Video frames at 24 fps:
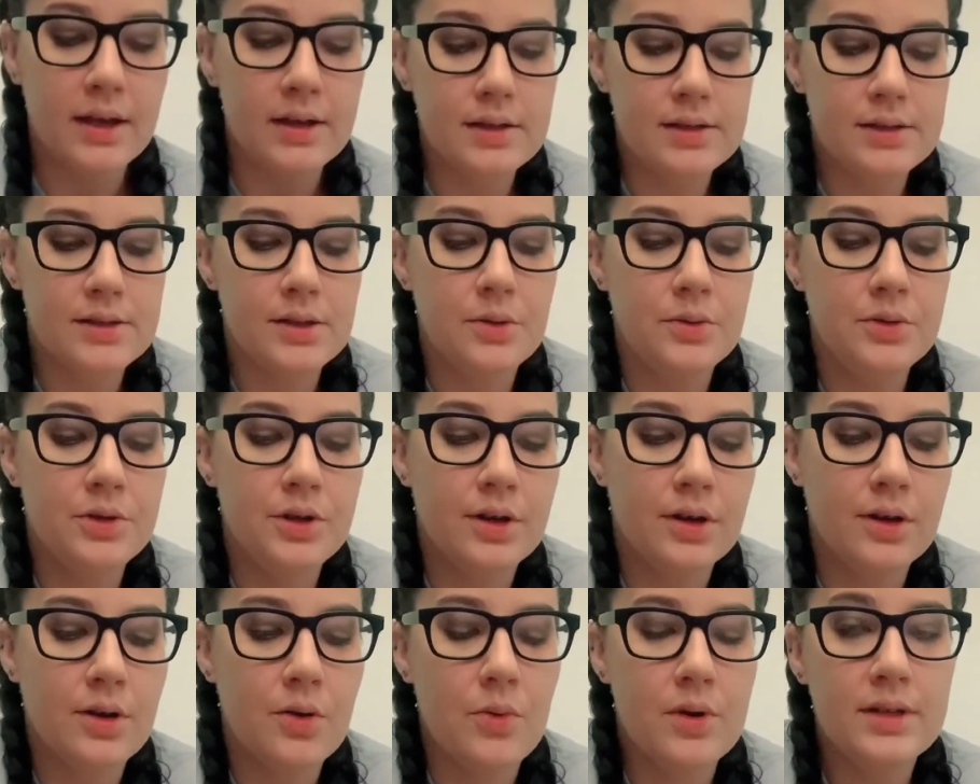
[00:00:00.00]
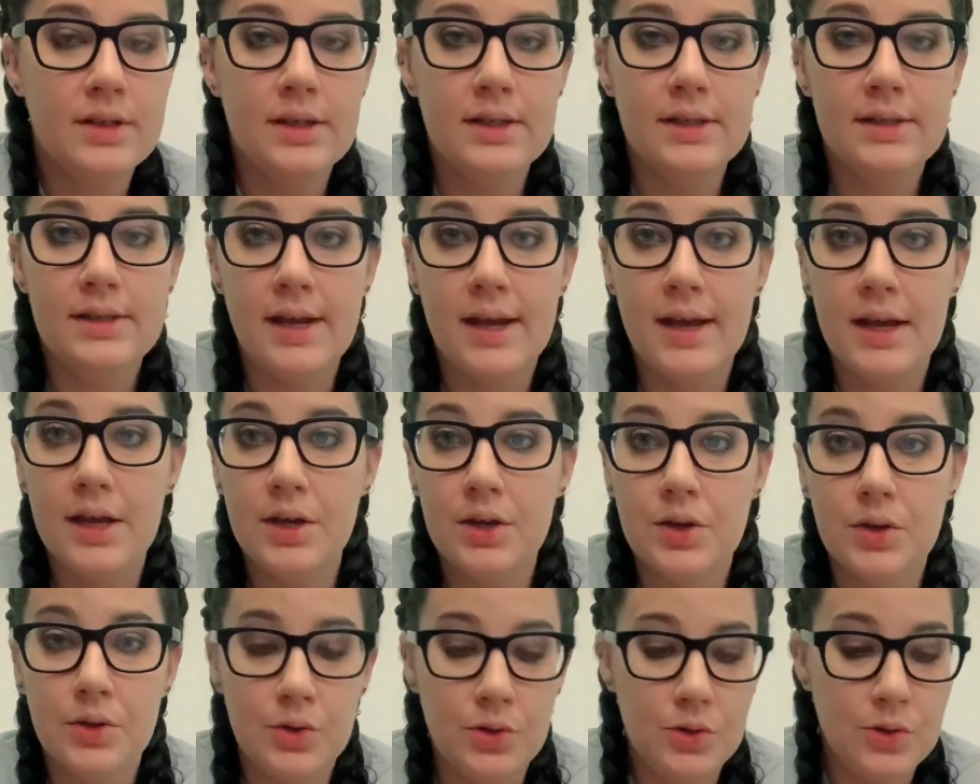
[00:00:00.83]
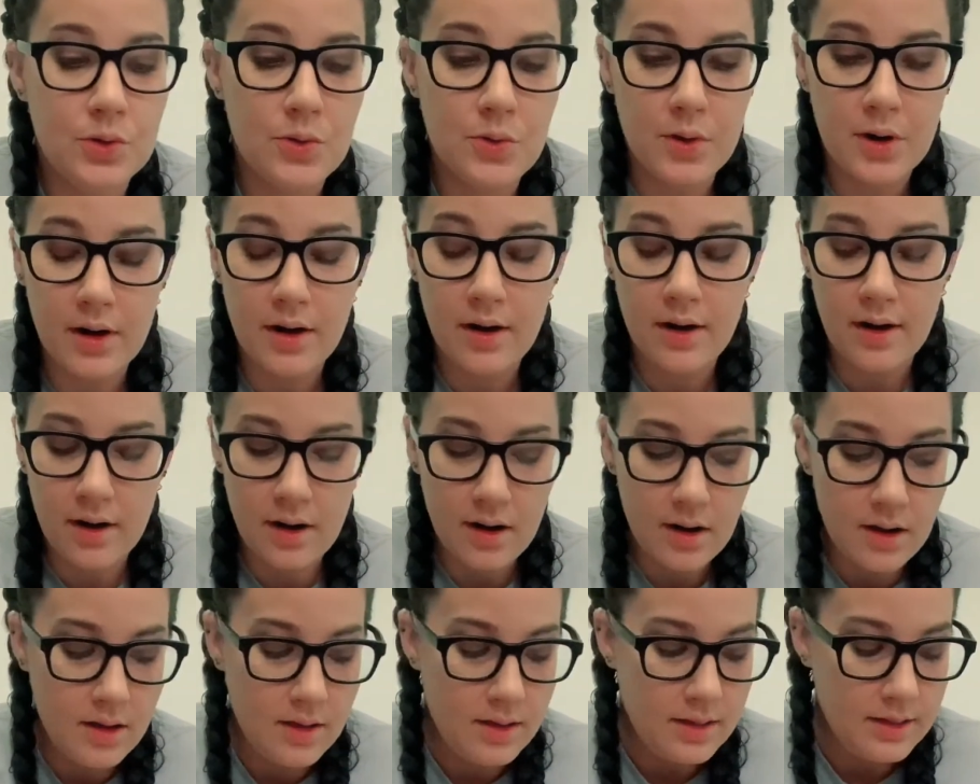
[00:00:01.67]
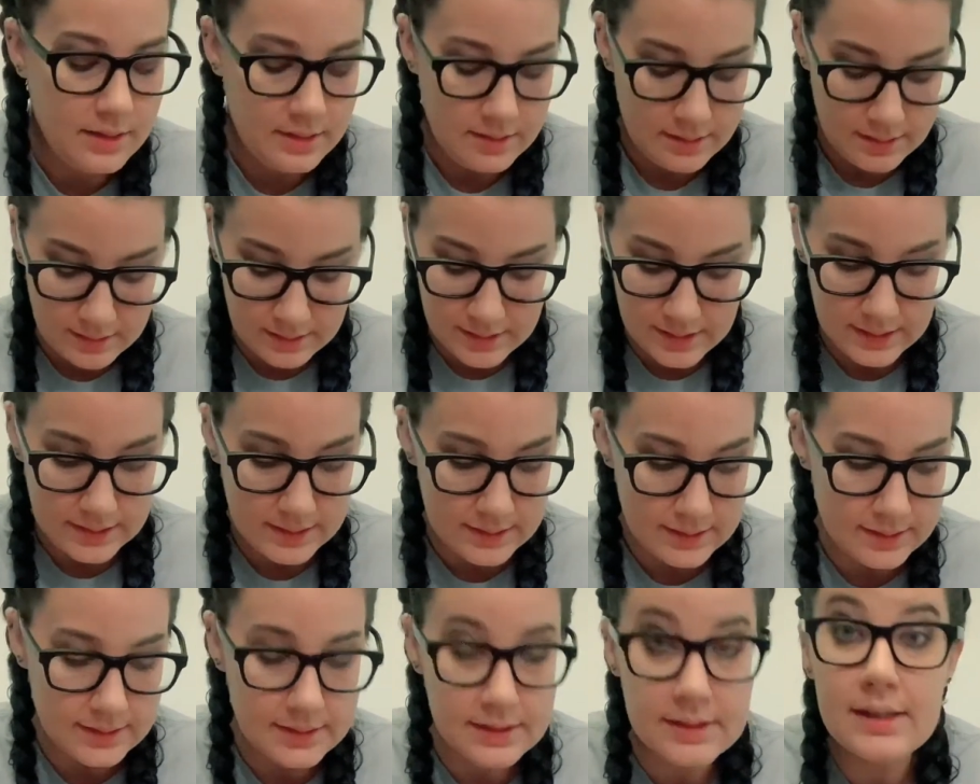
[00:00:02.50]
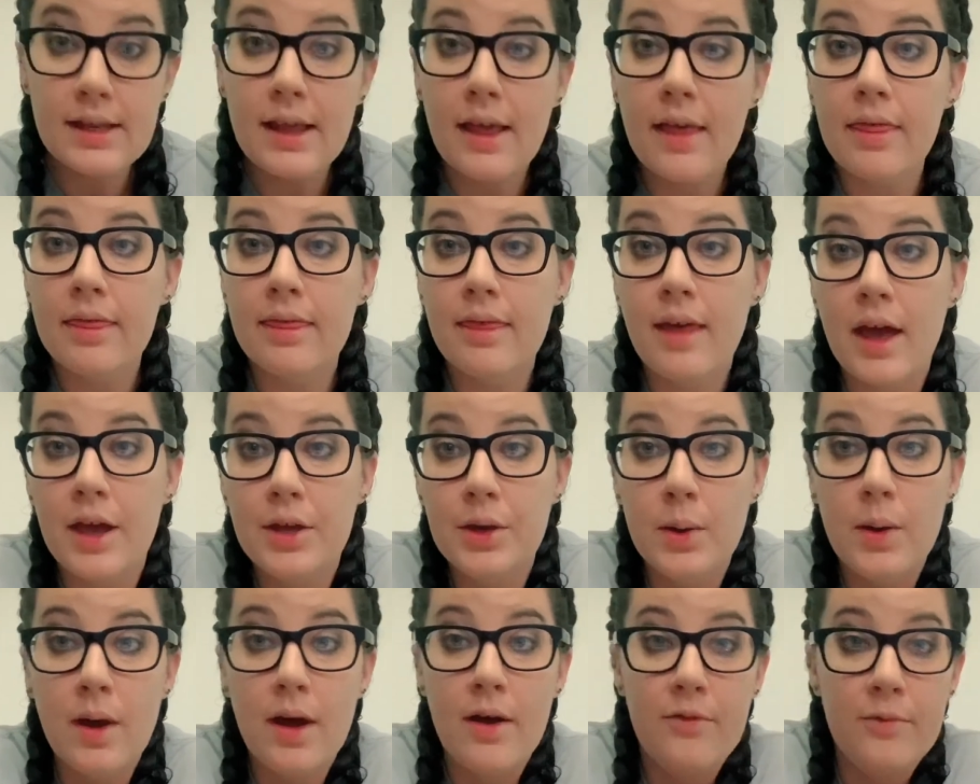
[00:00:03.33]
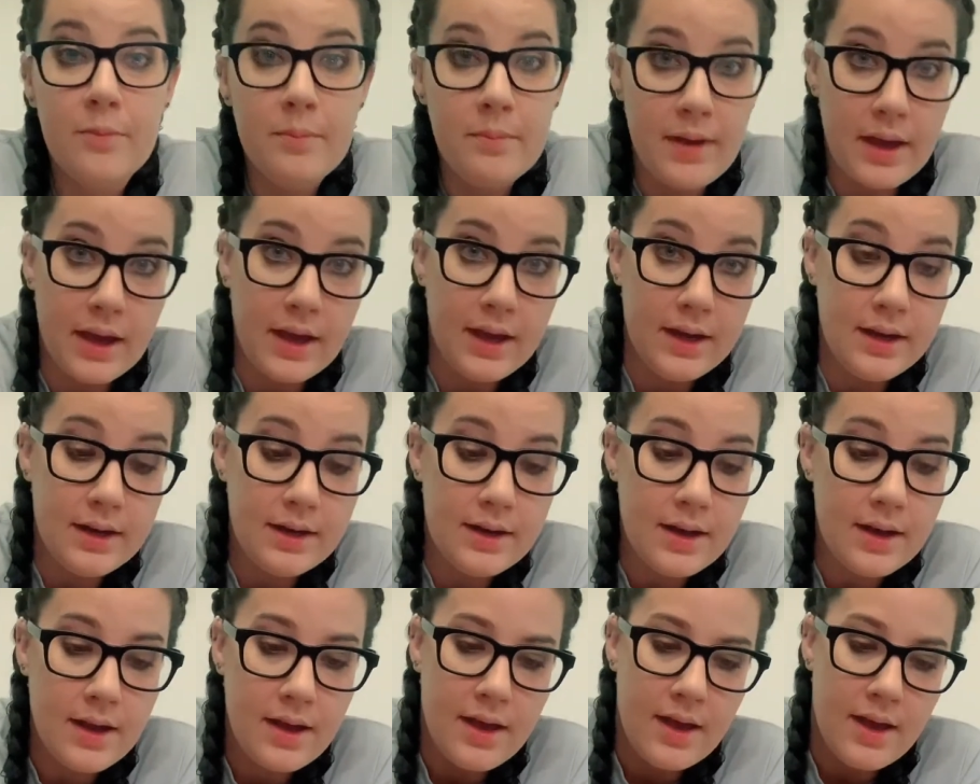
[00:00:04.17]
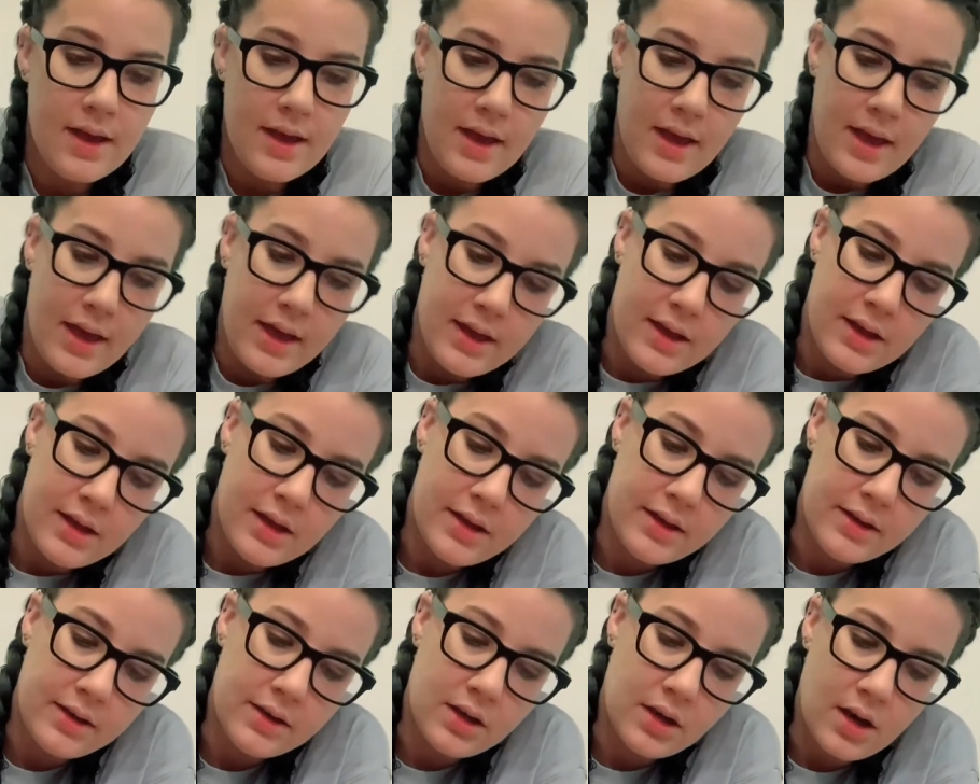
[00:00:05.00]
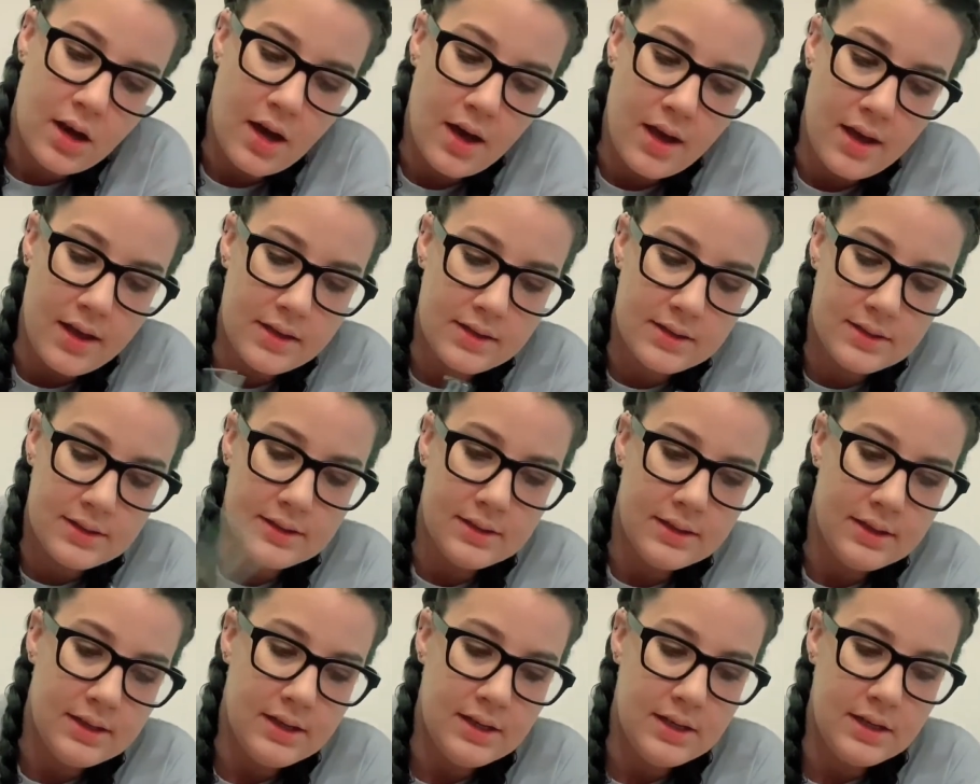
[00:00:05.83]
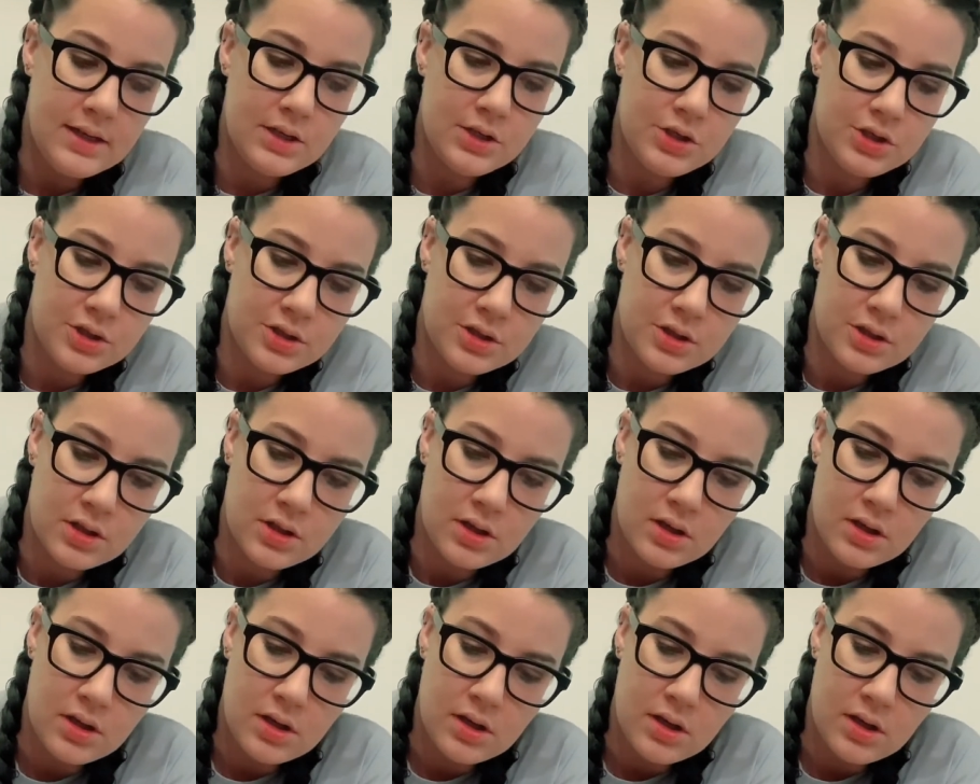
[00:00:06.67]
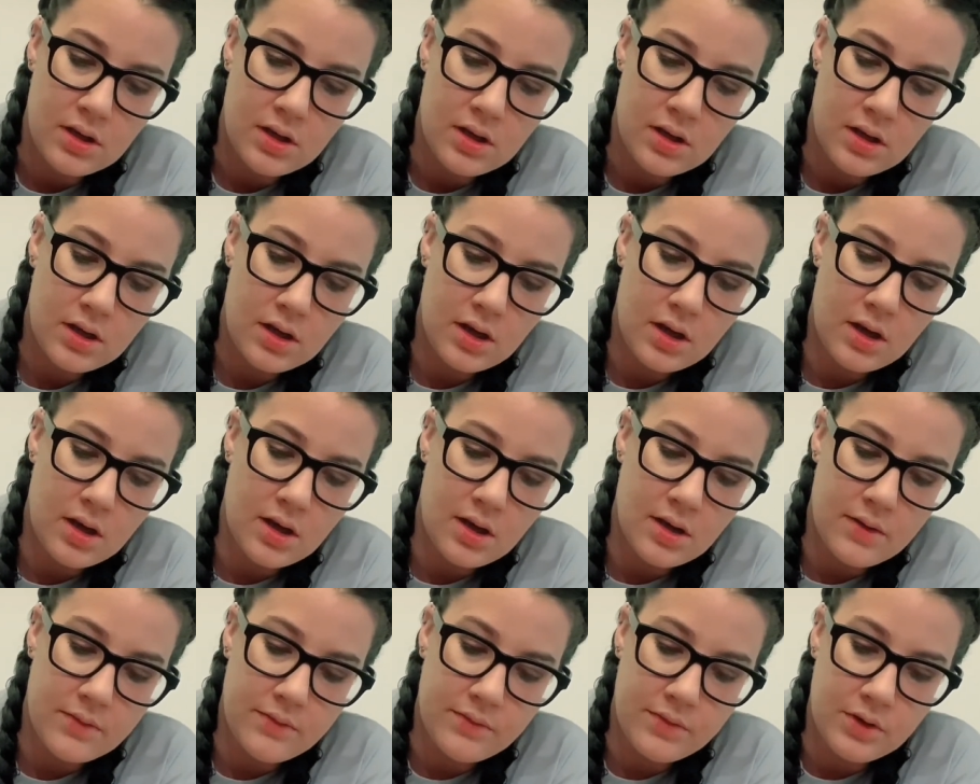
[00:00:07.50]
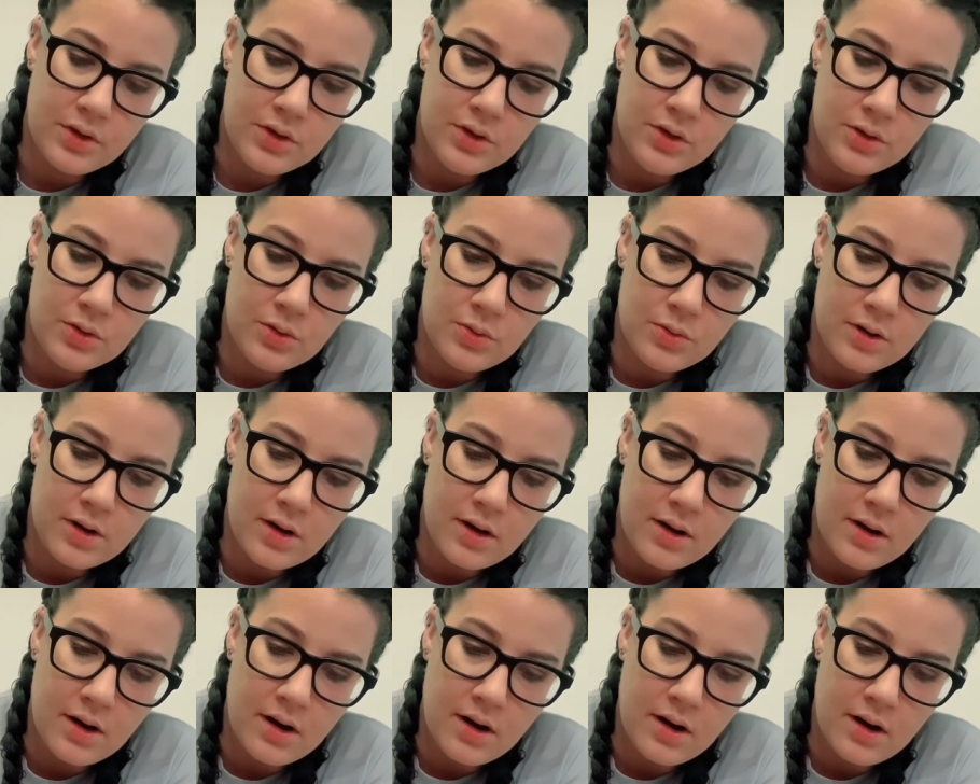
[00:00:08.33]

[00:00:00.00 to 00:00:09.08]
so you're going to take your lists that you have made and cut each of your